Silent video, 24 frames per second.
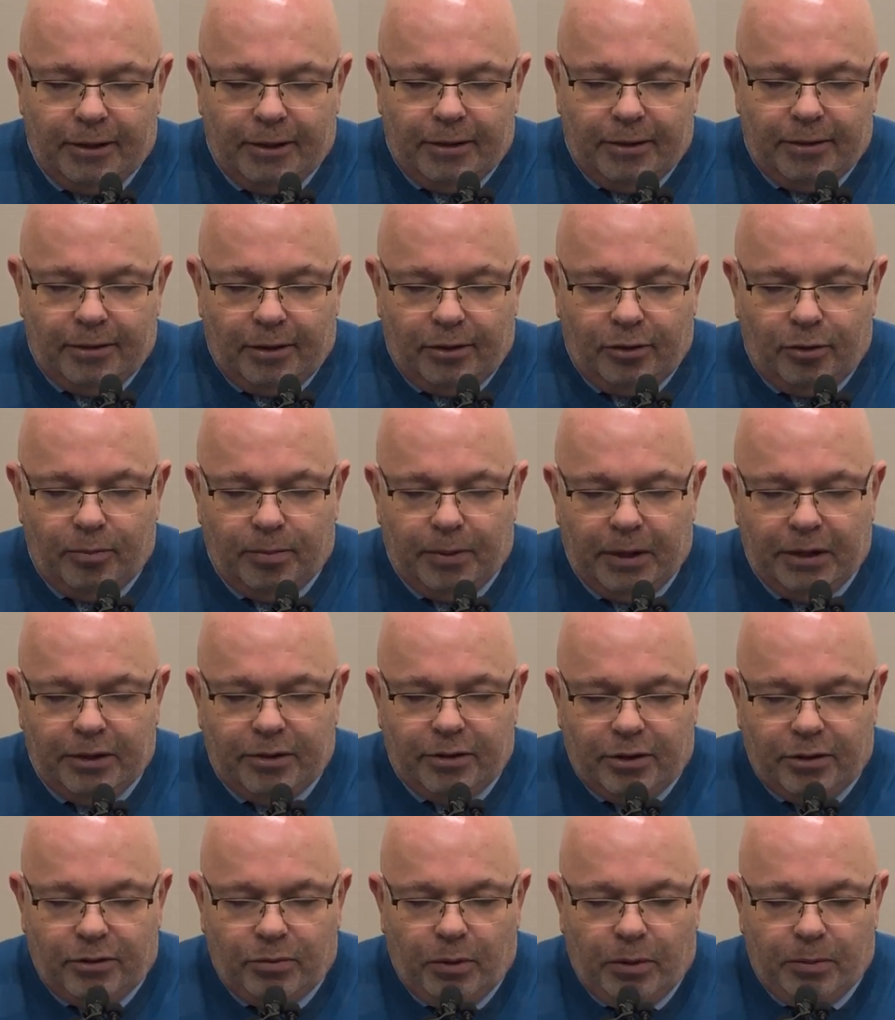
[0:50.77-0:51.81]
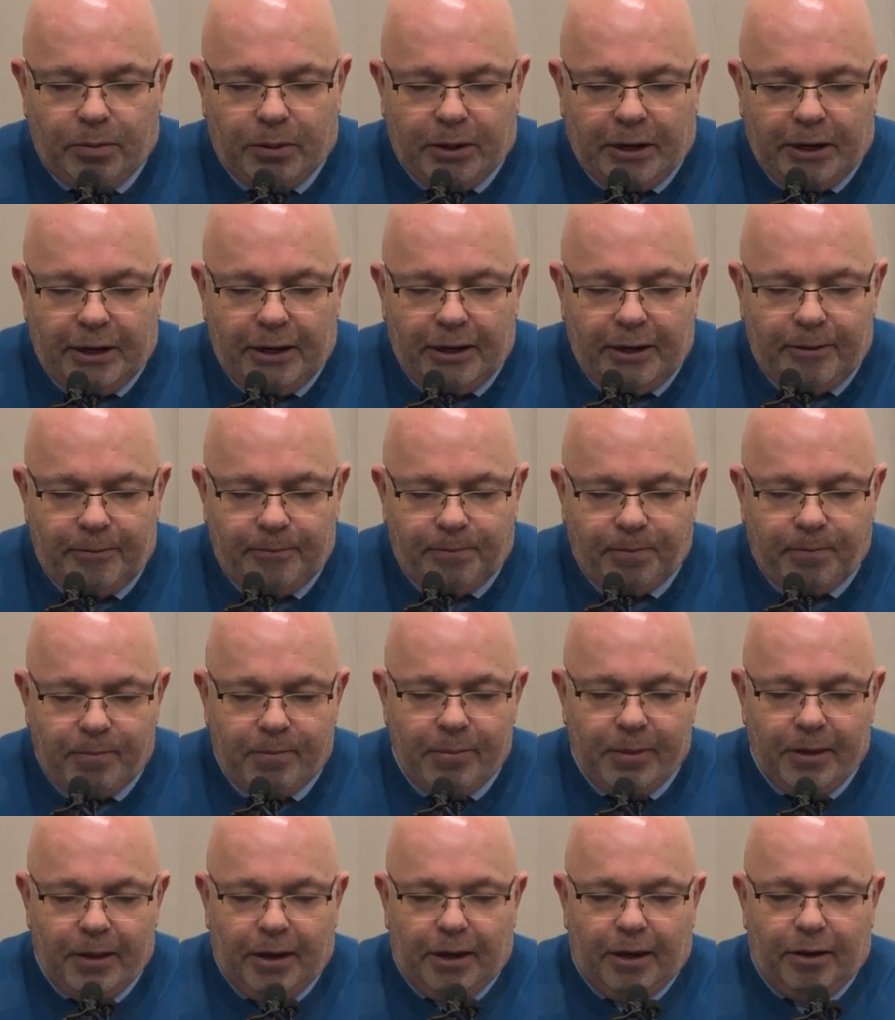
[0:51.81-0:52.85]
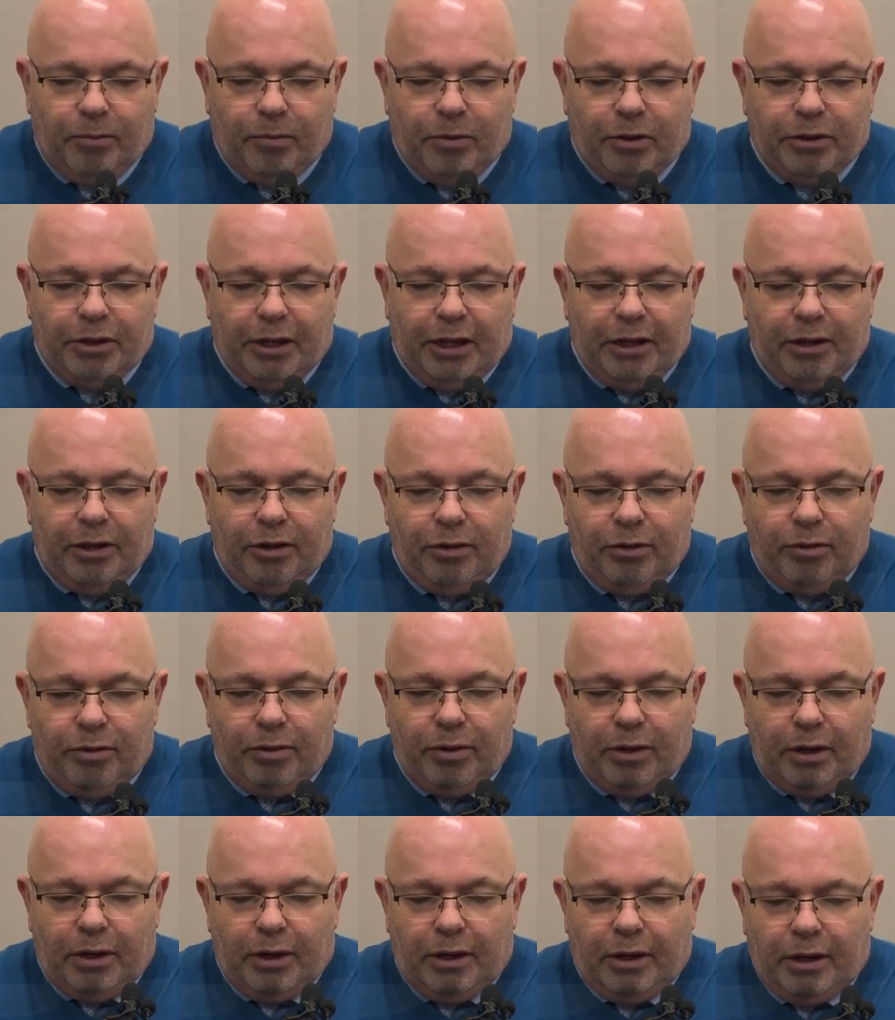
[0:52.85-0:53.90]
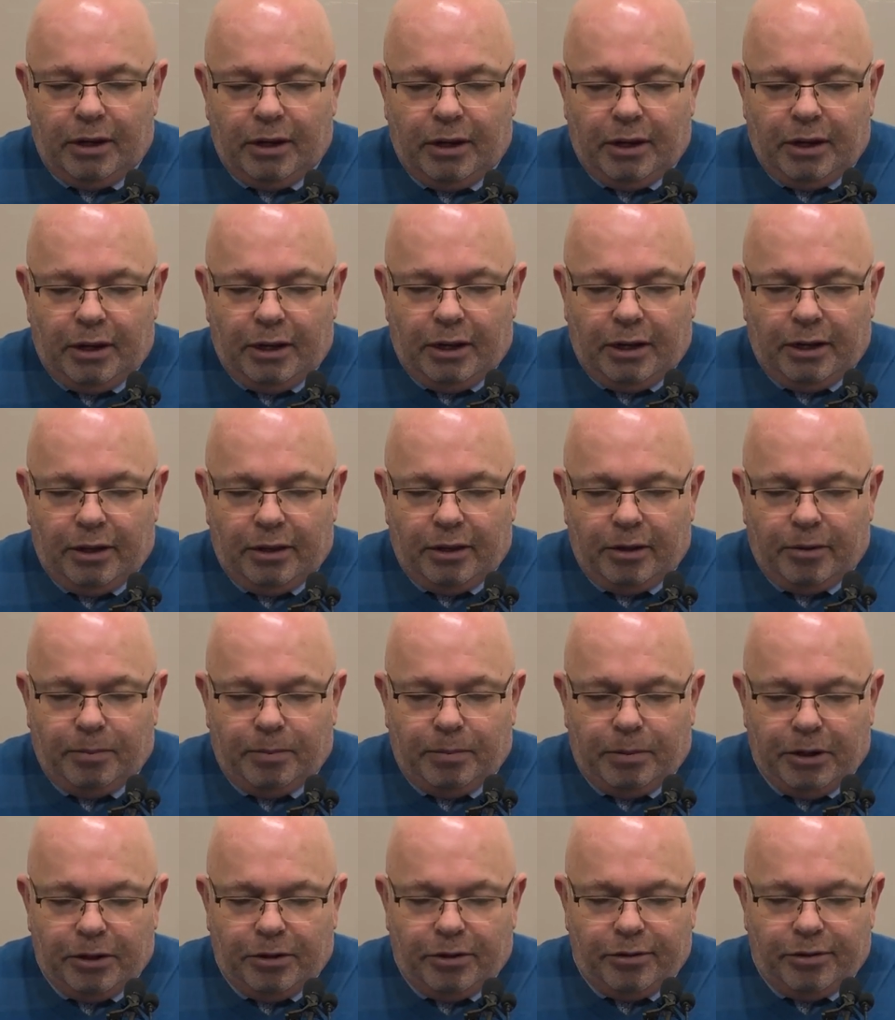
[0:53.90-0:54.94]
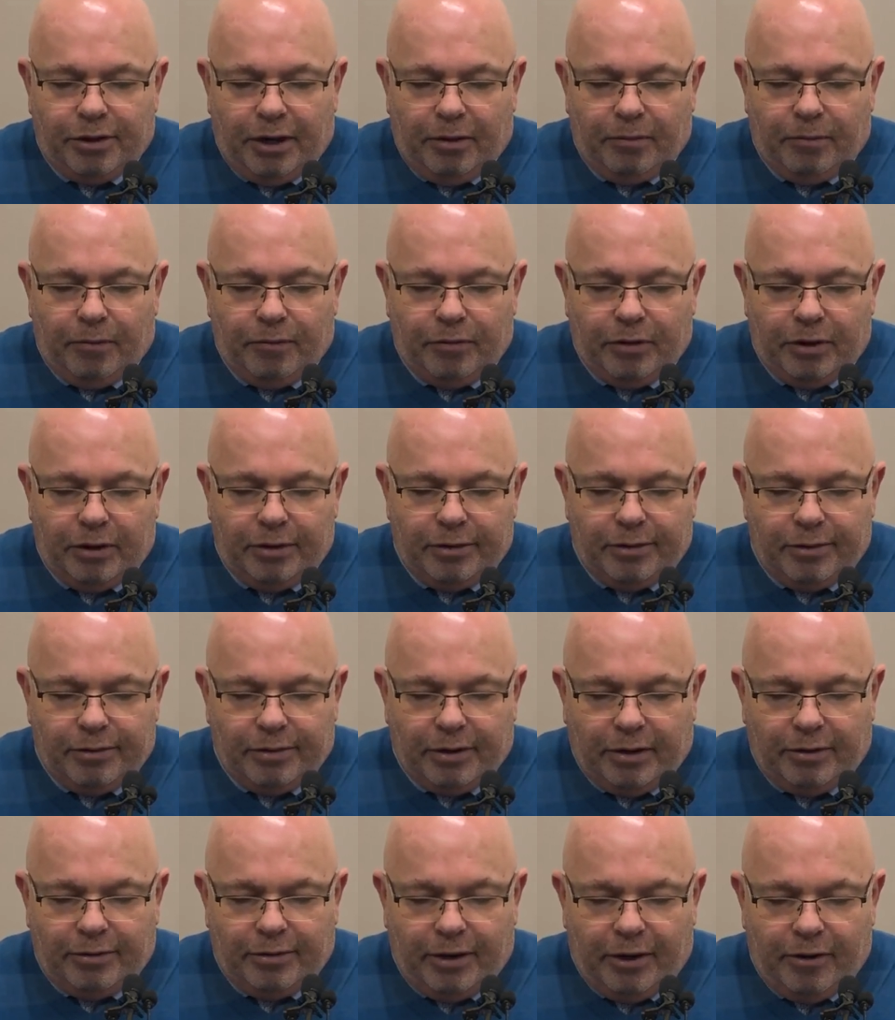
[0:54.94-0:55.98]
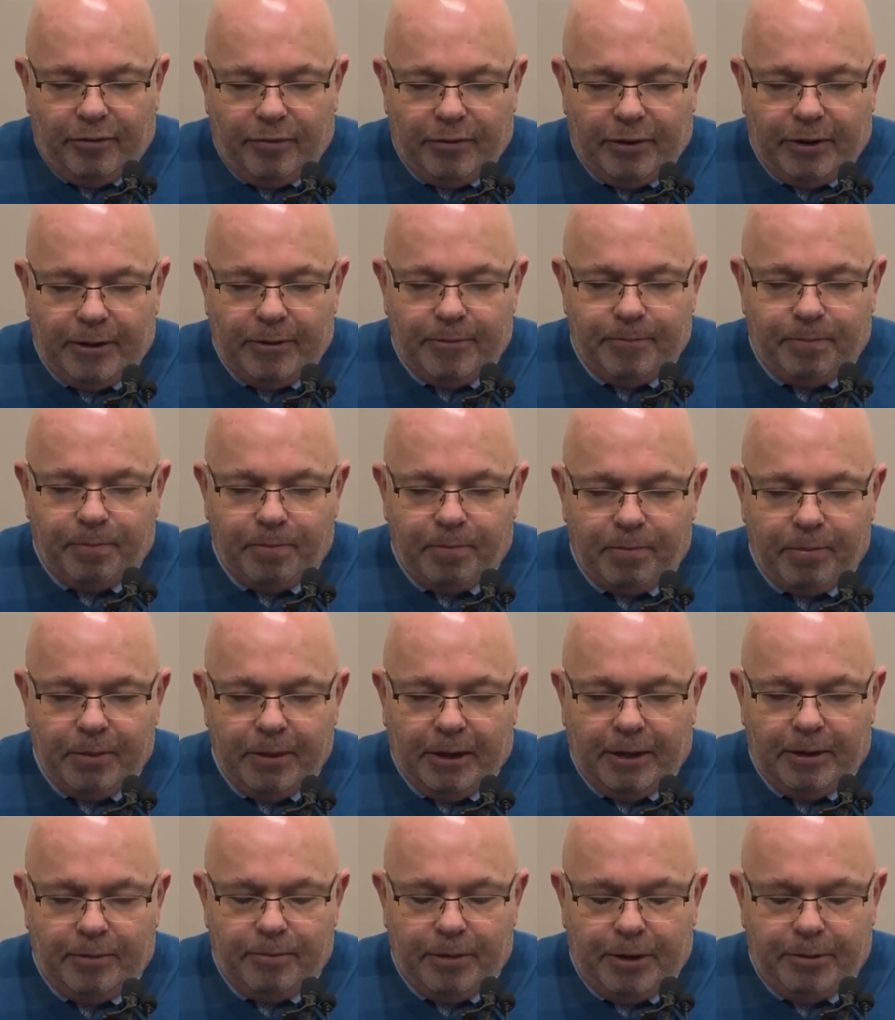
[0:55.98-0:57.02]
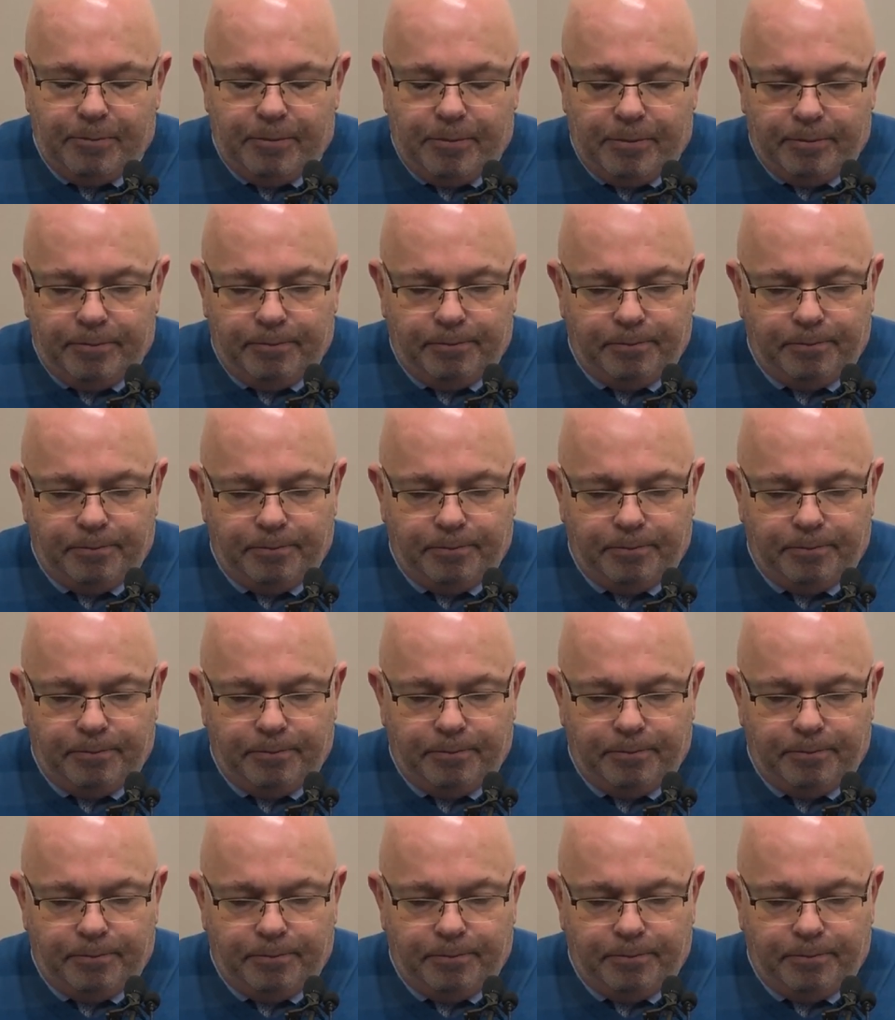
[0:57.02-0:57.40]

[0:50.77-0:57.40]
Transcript: So do bless us, we pray, and we'll thank you in the precious name of Jesus, our Saviour. Amen.